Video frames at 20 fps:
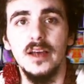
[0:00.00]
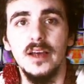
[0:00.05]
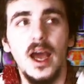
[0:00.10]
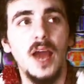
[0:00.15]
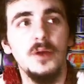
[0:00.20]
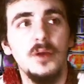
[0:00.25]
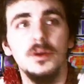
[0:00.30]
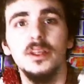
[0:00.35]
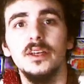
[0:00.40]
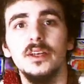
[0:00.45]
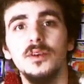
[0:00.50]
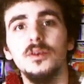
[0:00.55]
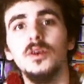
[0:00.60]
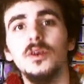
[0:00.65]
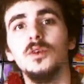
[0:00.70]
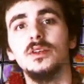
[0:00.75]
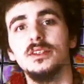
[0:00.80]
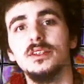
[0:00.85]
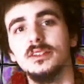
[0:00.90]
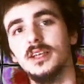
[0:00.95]
I really don't
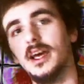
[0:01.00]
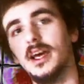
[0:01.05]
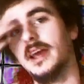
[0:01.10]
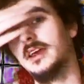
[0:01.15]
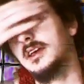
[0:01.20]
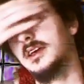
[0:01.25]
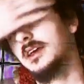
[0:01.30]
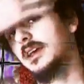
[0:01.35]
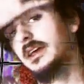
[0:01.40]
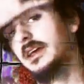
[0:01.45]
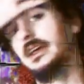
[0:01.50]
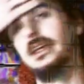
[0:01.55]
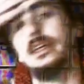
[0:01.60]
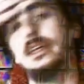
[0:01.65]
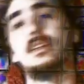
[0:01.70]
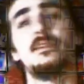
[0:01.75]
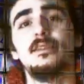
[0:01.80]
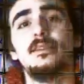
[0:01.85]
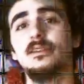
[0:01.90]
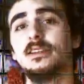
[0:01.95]
know this guy. He
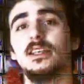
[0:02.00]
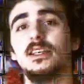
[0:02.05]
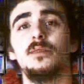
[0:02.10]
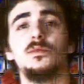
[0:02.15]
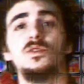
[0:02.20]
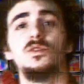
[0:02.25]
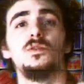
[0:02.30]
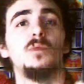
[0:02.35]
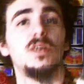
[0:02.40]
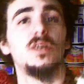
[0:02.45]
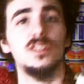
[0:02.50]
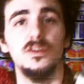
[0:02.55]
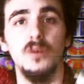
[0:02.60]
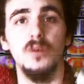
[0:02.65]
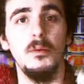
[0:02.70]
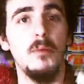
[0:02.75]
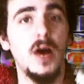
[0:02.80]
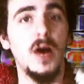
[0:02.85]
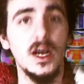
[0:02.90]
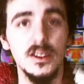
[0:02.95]
doesn't seem too much of
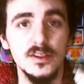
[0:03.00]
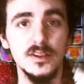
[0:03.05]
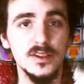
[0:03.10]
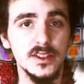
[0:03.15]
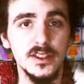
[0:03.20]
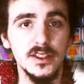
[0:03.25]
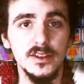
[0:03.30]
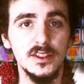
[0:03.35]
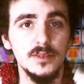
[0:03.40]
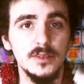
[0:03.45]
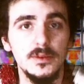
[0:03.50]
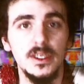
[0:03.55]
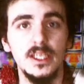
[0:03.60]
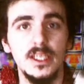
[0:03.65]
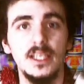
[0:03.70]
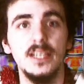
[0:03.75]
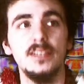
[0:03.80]
a monster to me.